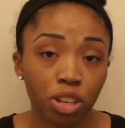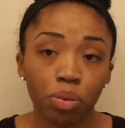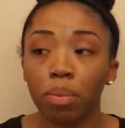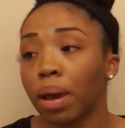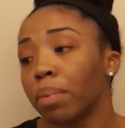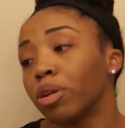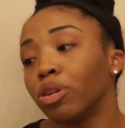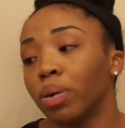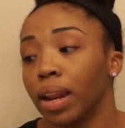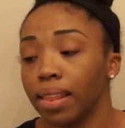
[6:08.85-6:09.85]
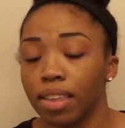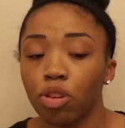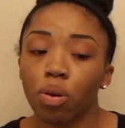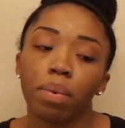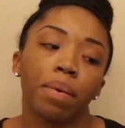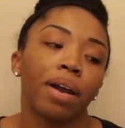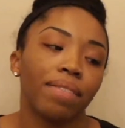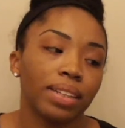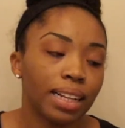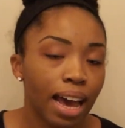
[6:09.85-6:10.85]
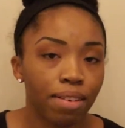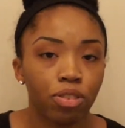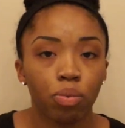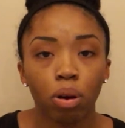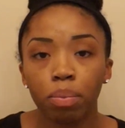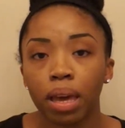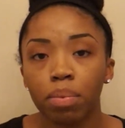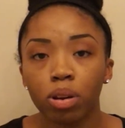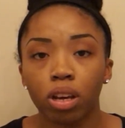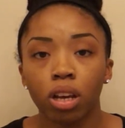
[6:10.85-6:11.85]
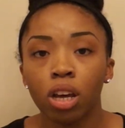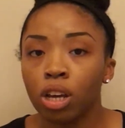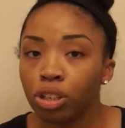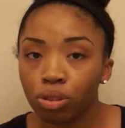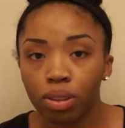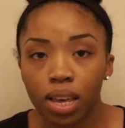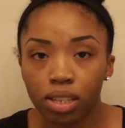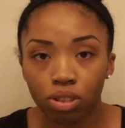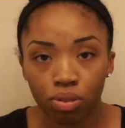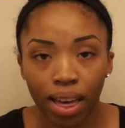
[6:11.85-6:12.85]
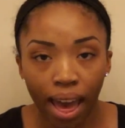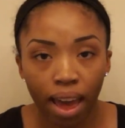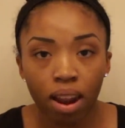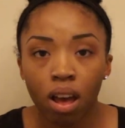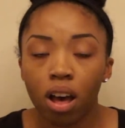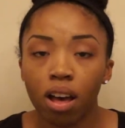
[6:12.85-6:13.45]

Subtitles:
You won't be able to do anything. You won't be able to have a life. You won't be able to do this, do that.